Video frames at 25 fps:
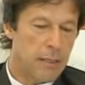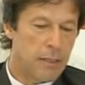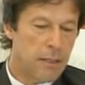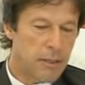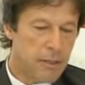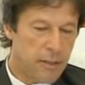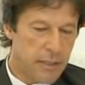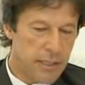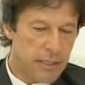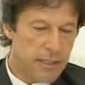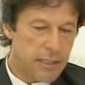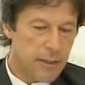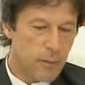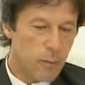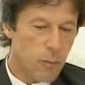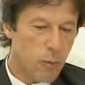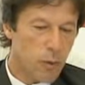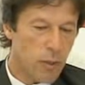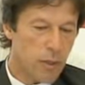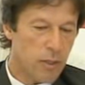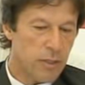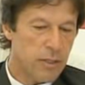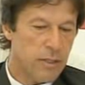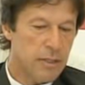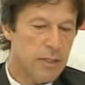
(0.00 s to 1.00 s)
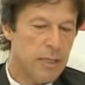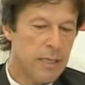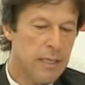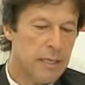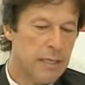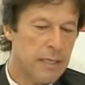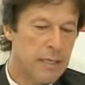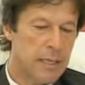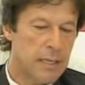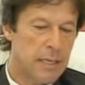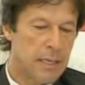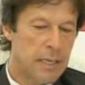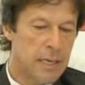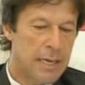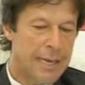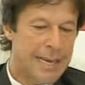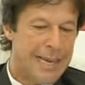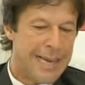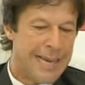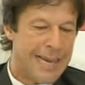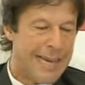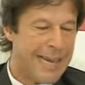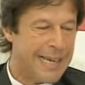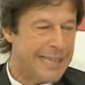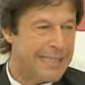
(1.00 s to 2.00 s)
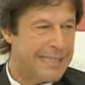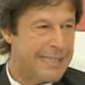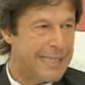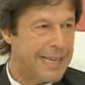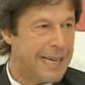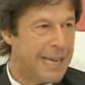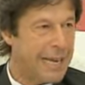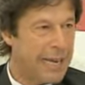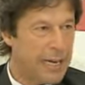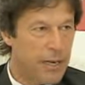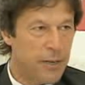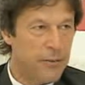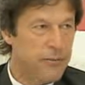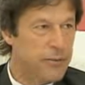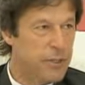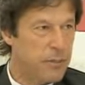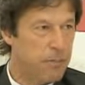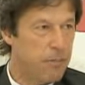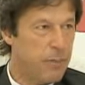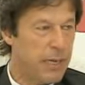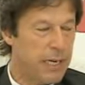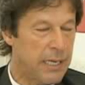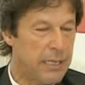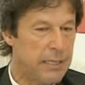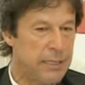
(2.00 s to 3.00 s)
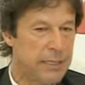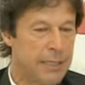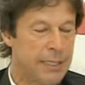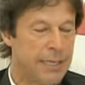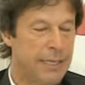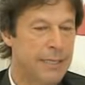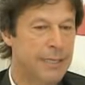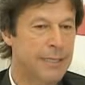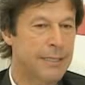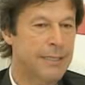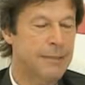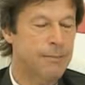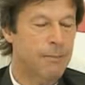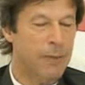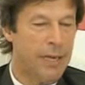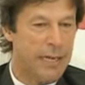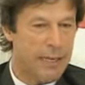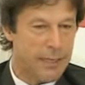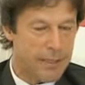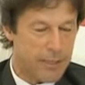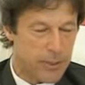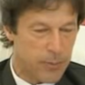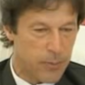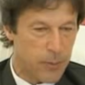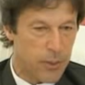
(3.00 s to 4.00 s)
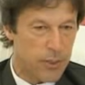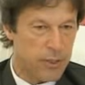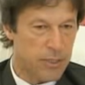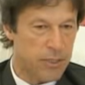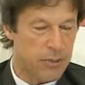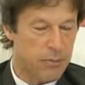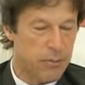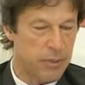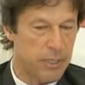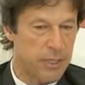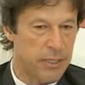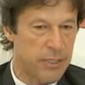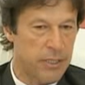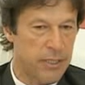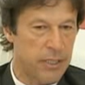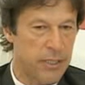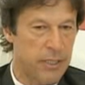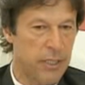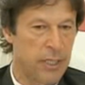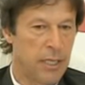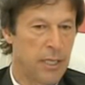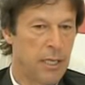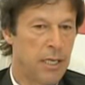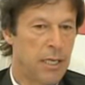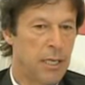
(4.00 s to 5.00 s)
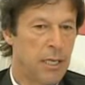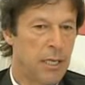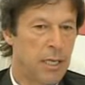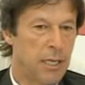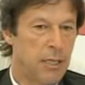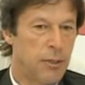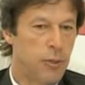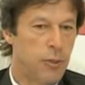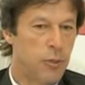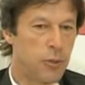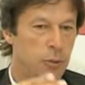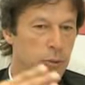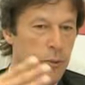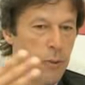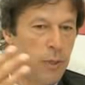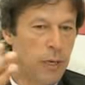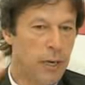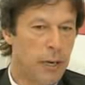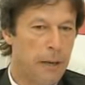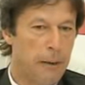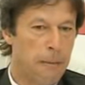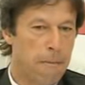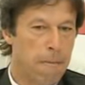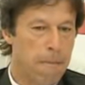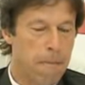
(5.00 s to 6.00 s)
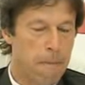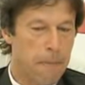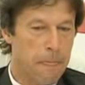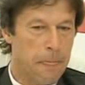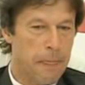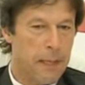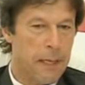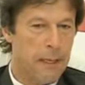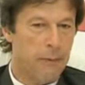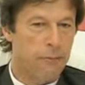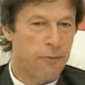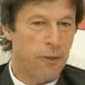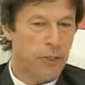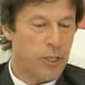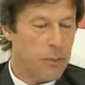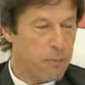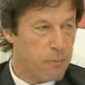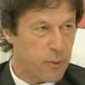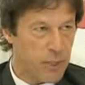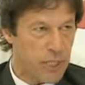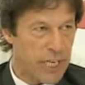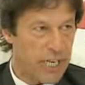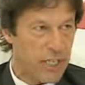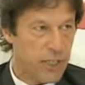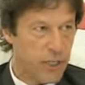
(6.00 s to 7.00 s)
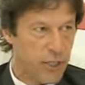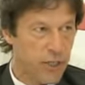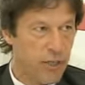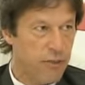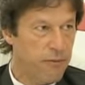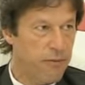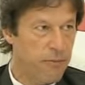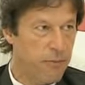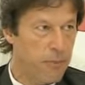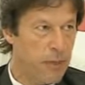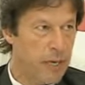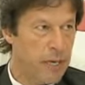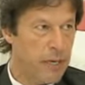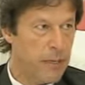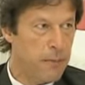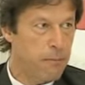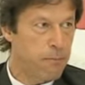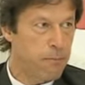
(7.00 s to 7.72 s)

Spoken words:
The reason was that as the head of the party, it is my responsibility to, for the protection of my